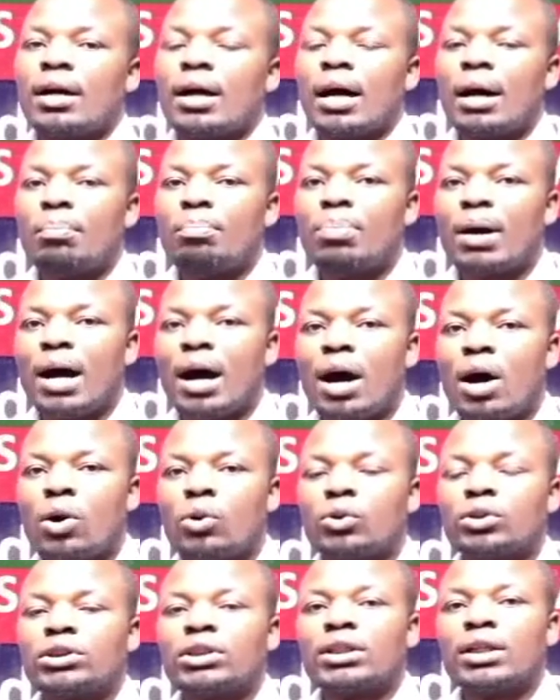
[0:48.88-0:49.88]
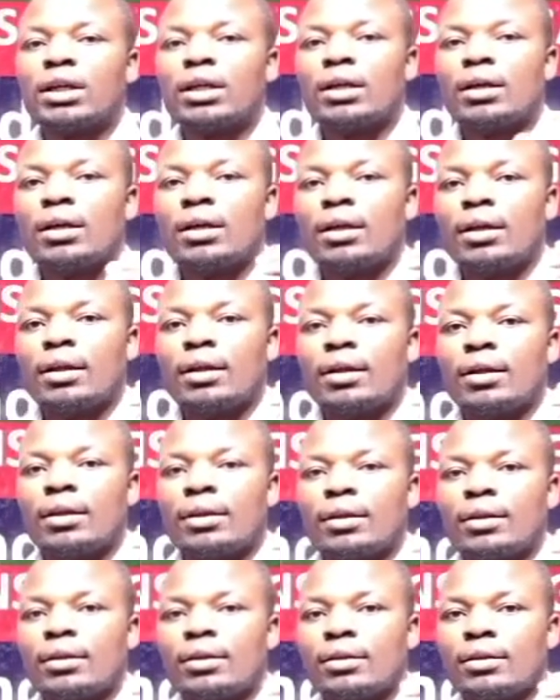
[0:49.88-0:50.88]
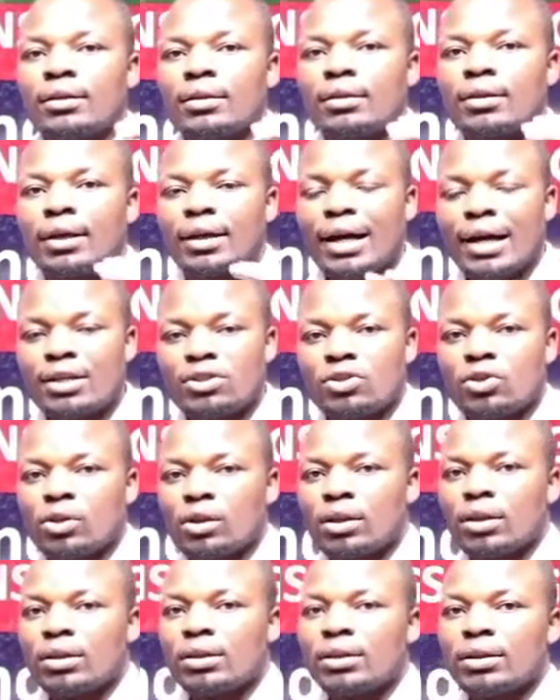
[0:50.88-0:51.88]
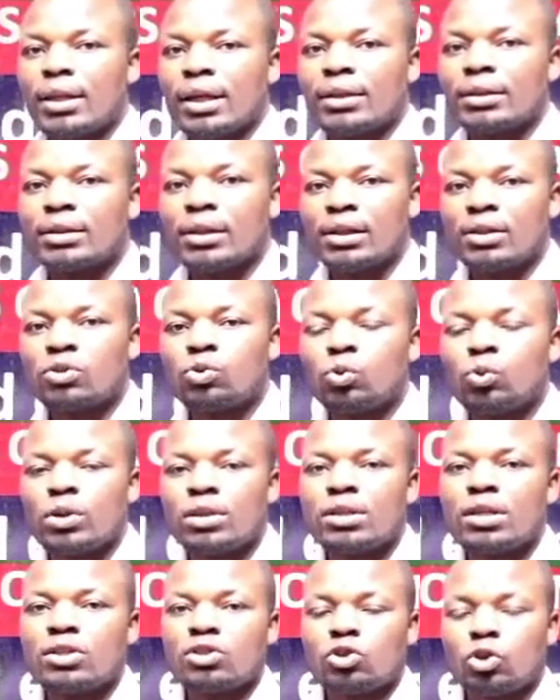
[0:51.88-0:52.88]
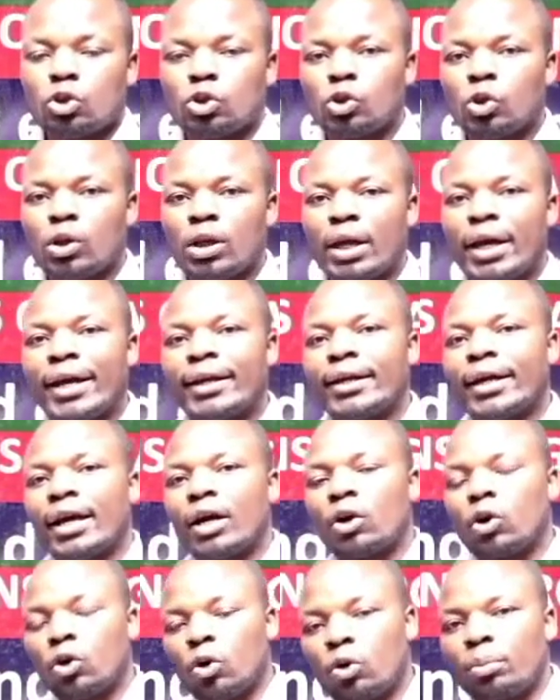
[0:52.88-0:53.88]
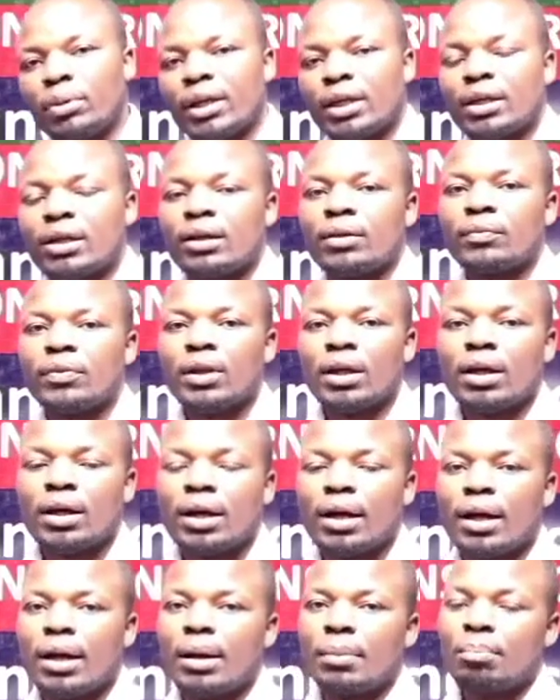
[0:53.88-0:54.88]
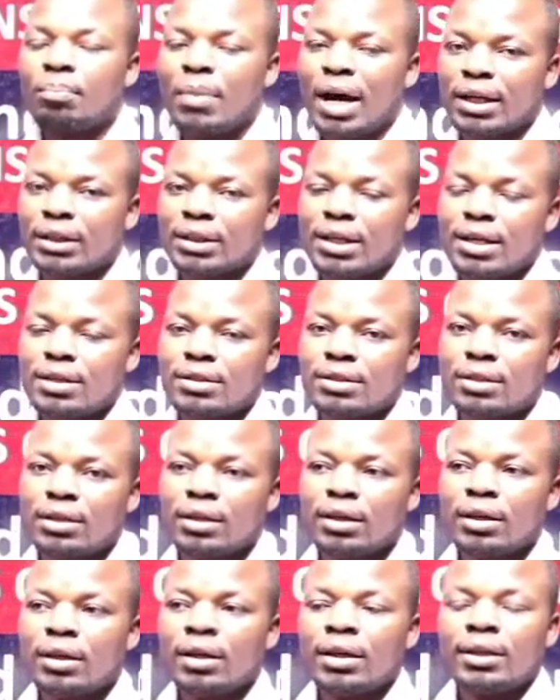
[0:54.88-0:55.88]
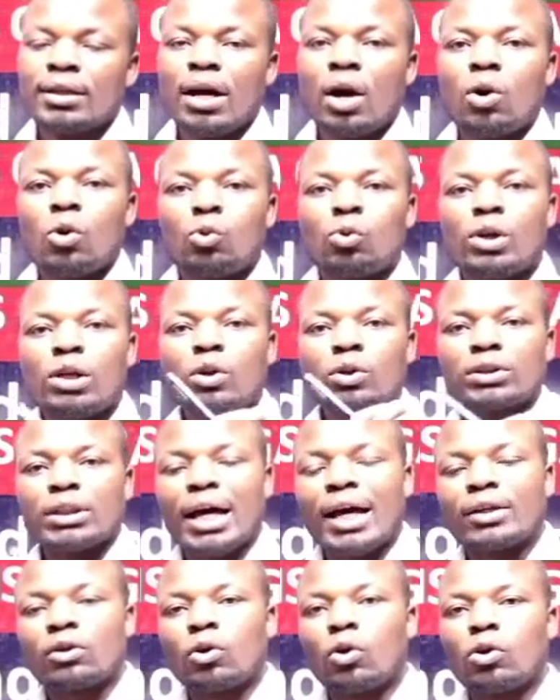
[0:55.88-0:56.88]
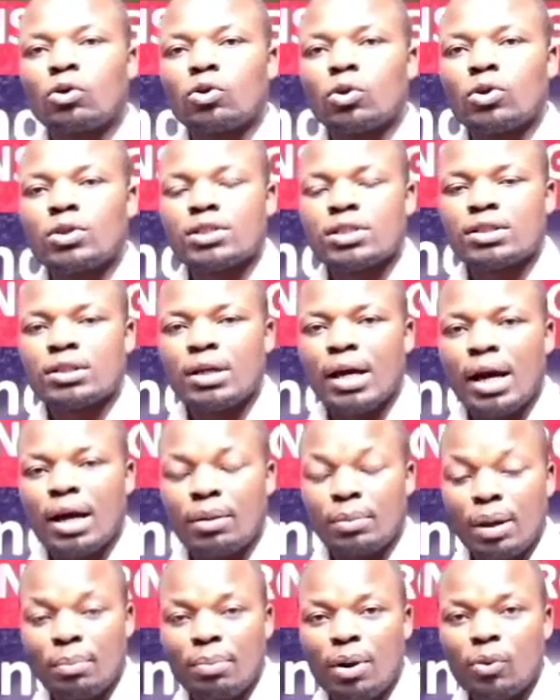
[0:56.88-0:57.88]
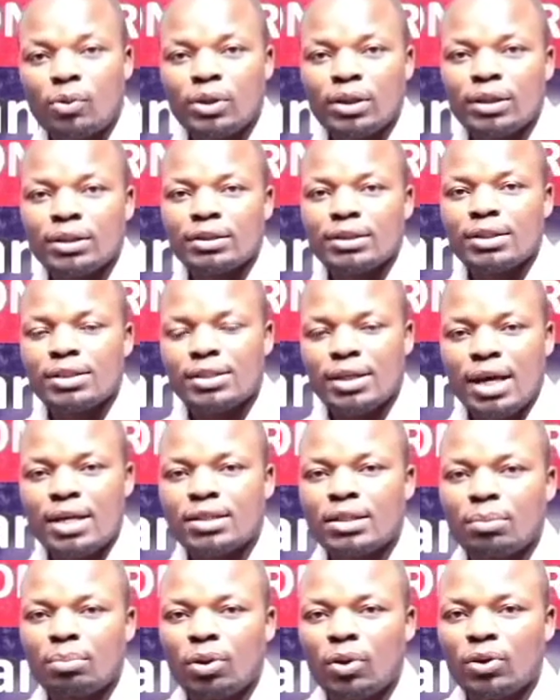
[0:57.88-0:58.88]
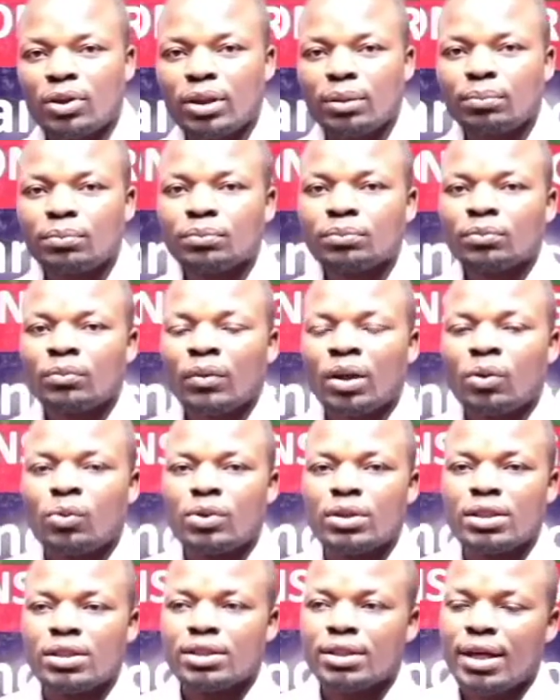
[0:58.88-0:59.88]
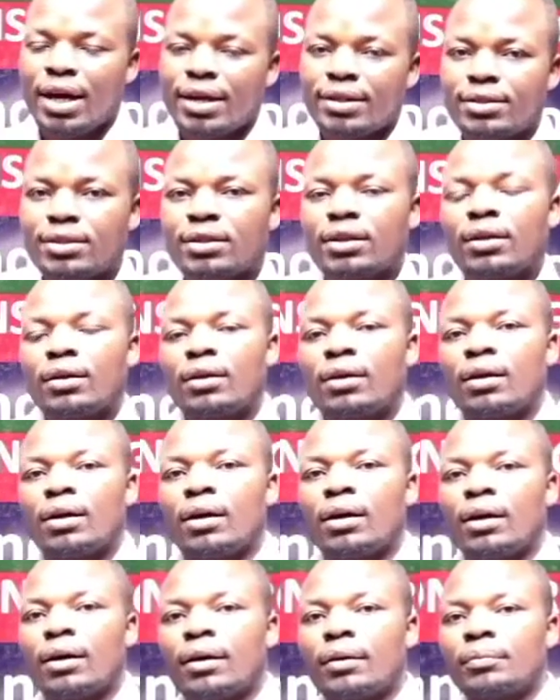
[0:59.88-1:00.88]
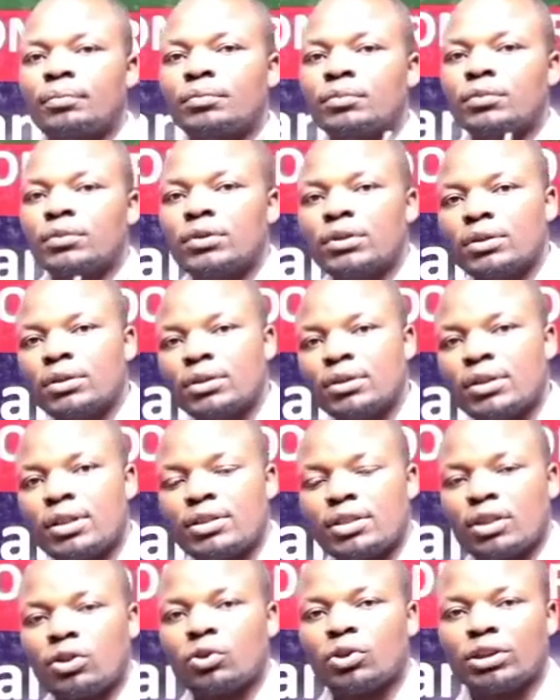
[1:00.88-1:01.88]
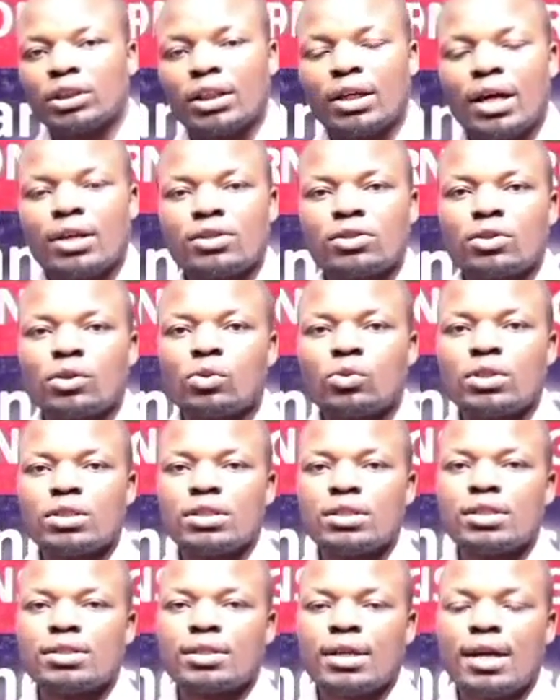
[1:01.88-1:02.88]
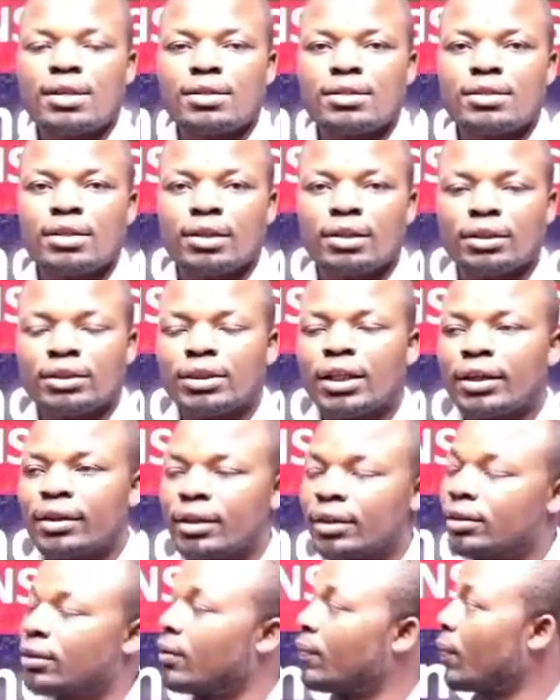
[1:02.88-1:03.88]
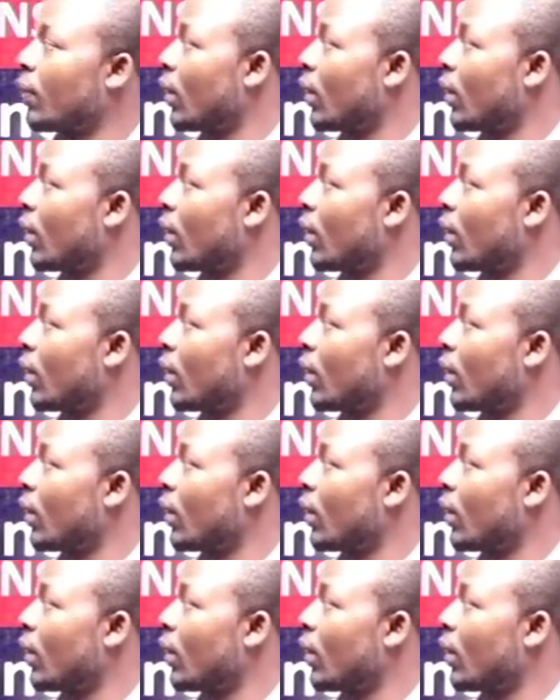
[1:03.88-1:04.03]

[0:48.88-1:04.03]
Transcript: about the council that deals with social and economic matters. Now, we looked at all those. I remember we discussed about them. We discussed the Security Council, we discussed the Secretariat,